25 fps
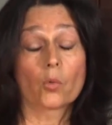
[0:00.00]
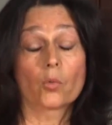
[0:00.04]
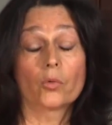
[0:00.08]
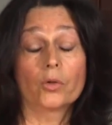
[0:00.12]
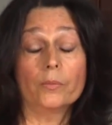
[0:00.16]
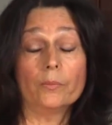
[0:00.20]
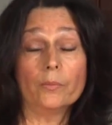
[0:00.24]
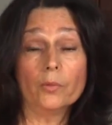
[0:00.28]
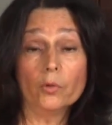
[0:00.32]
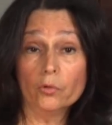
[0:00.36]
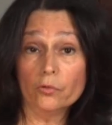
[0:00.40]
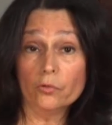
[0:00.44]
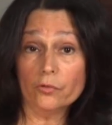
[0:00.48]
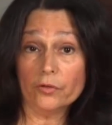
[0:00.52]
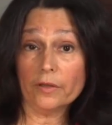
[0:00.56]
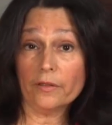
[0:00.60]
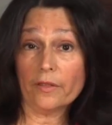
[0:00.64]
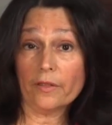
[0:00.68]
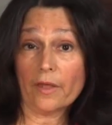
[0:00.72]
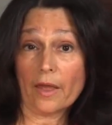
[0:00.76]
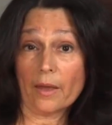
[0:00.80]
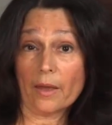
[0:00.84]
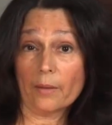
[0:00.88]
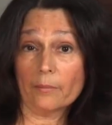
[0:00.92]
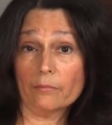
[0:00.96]
removing
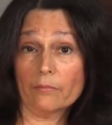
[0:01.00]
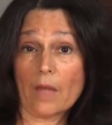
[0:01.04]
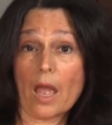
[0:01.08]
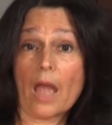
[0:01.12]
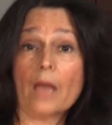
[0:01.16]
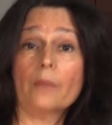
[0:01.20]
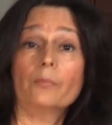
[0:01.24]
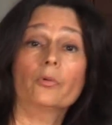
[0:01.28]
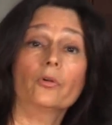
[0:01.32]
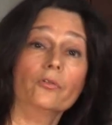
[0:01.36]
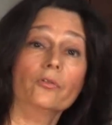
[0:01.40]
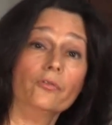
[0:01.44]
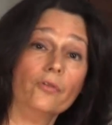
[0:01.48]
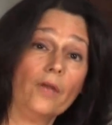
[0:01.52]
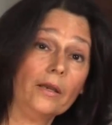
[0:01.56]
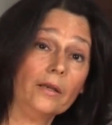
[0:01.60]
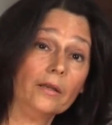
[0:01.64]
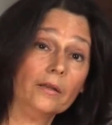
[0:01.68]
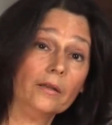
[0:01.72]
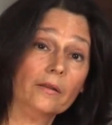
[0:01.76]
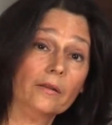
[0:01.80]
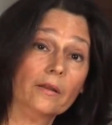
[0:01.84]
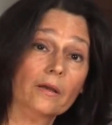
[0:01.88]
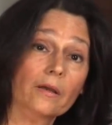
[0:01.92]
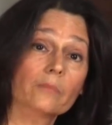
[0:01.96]
them and
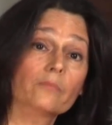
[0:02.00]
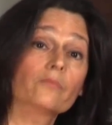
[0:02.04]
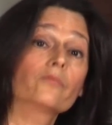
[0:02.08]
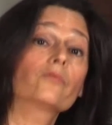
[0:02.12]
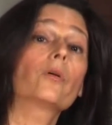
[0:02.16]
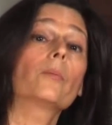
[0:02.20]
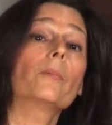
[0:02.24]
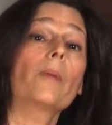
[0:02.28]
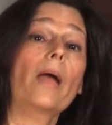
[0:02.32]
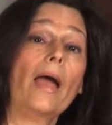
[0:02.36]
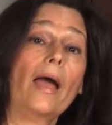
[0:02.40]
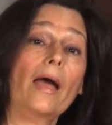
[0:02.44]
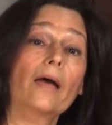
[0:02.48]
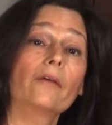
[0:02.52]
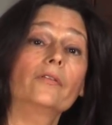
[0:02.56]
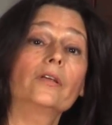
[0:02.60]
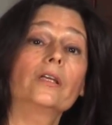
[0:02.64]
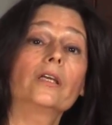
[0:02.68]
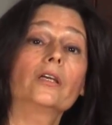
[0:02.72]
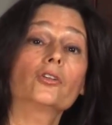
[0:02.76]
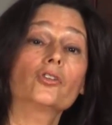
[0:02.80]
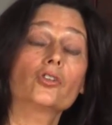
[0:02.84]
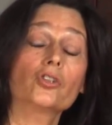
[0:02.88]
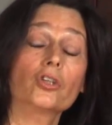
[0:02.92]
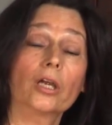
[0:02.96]
preventing them from
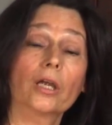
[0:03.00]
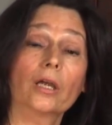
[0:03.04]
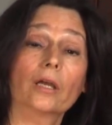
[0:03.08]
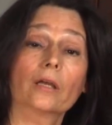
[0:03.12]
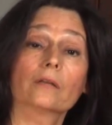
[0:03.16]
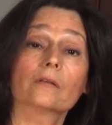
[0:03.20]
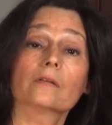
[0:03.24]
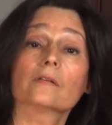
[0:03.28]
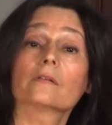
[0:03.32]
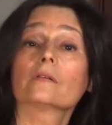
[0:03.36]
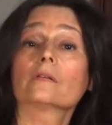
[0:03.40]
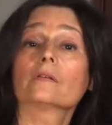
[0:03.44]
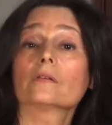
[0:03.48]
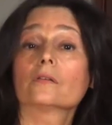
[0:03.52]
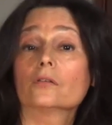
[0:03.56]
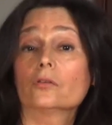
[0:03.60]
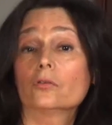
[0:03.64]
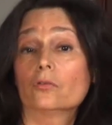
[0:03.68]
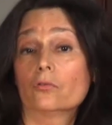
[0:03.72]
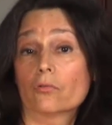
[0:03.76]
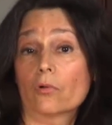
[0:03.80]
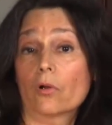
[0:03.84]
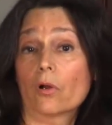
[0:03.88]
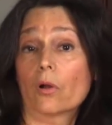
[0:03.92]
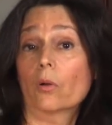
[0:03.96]
having a chance to
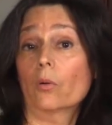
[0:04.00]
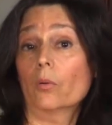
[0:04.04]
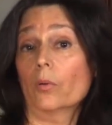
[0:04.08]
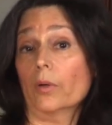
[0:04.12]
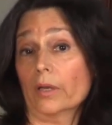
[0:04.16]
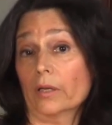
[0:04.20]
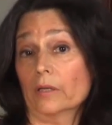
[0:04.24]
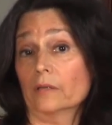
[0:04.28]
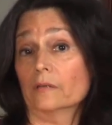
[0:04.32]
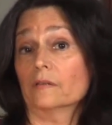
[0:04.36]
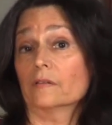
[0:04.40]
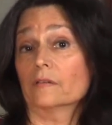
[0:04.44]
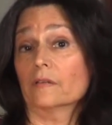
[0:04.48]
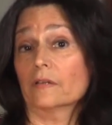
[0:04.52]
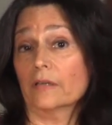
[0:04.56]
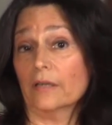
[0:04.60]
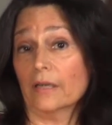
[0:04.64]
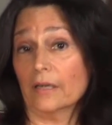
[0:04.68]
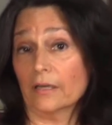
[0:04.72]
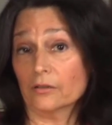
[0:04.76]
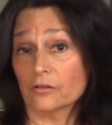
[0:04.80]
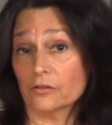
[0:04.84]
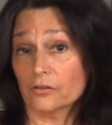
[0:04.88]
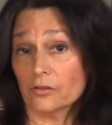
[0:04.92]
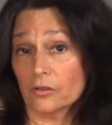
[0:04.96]
grow into
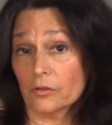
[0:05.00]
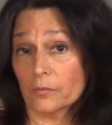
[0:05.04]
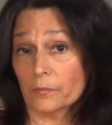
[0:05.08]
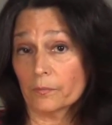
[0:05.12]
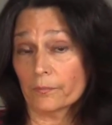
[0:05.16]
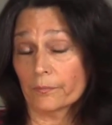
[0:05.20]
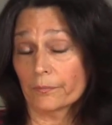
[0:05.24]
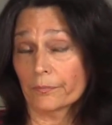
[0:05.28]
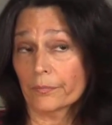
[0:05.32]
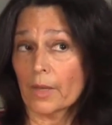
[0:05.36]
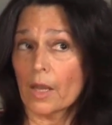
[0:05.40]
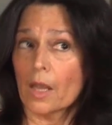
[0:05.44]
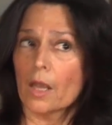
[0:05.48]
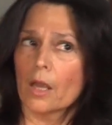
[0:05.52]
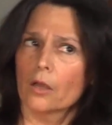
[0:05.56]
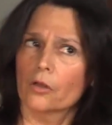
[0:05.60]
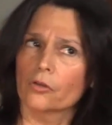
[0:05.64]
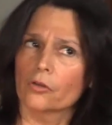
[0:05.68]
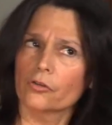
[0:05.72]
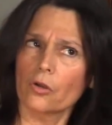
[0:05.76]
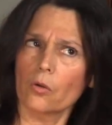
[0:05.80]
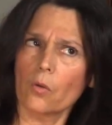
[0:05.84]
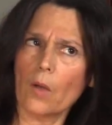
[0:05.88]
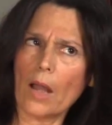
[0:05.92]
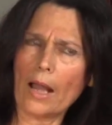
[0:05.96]
cancer.
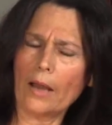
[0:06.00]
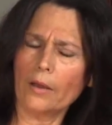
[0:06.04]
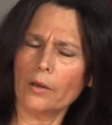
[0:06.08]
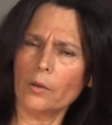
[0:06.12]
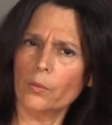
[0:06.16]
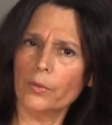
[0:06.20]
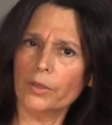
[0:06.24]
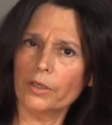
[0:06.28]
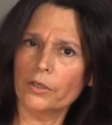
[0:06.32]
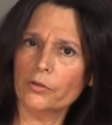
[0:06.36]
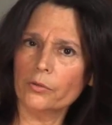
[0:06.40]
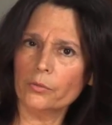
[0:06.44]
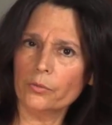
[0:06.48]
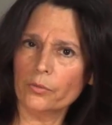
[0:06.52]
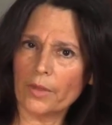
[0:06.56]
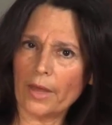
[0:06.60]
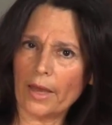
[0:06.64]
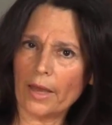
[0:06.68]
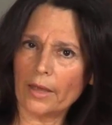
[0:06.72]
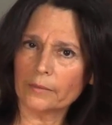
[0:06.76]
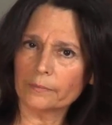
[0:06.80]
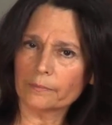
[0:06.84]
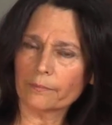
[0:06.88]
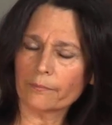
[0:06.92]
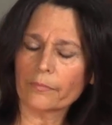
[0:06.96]
So how do we do
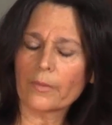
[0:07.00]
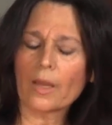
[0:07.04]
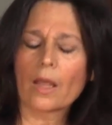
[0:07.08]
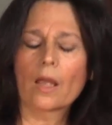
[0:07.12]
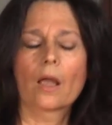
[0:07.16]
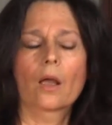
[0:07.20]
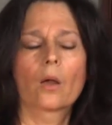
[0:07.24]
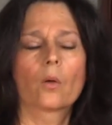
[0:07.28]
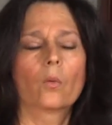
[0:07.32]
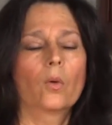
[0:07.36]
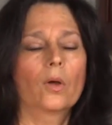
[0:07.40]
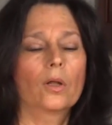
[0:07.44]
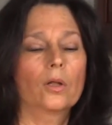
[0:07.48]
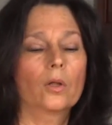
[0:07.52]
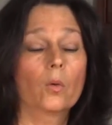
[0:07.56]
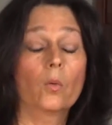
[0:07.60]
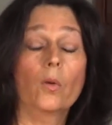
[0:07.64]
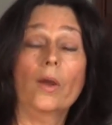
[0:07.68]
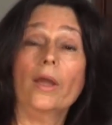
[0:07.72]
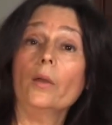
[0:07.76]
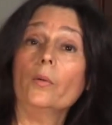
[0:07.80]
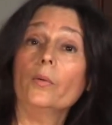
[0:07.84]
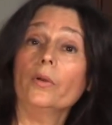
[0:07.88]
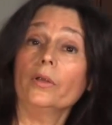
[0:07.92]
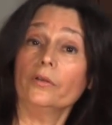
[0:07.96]
that? Well, the
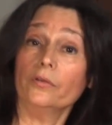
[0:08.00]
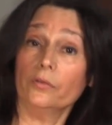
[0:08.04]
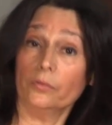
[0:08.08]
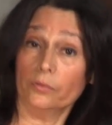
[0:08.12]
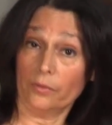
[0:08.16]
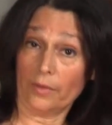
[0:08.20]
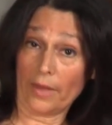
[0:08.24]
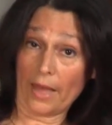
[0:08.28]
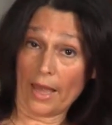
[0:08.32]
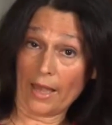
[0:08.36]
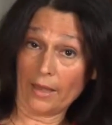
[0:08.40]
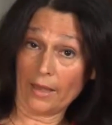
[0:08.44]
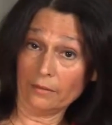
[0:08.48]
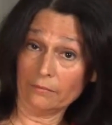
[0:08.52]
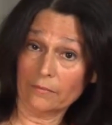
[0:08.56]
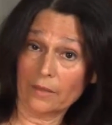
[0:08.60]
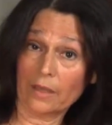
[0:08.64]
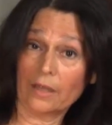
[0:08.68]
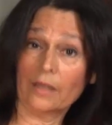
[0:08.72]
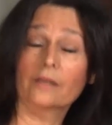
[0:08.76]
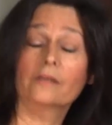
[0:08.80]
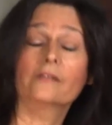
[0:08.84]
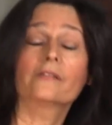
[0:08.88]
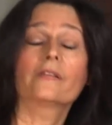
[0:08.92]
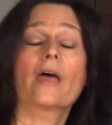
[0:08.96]
way we do that
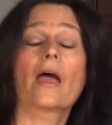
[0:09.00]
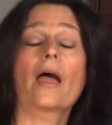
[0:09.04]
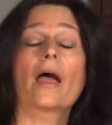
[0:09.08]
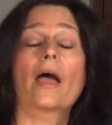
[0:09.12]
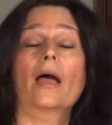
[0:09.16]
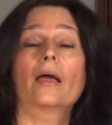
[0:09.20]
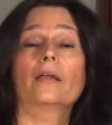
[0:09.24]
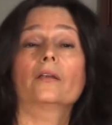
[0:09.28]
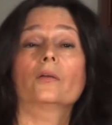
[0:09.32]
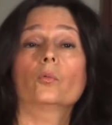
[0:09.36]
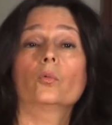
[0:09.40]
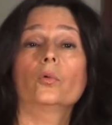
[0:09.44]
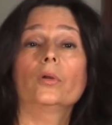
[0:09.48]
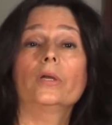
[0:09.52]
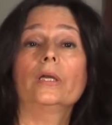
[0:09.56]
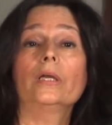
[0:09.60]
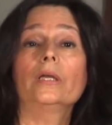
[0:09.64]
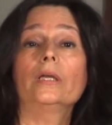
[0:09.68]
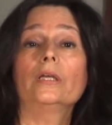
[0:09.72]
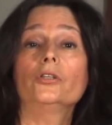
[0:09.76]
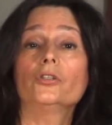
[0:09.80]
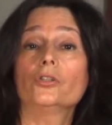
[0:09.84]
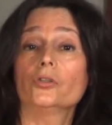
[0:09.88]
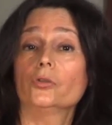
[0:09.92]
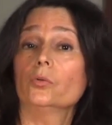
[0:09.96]
is that
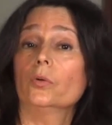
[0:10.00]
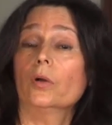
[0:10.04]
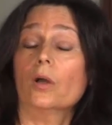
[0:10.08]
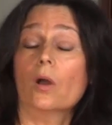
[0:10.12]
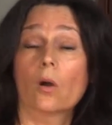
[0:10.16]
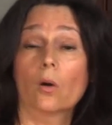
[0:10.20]
we do a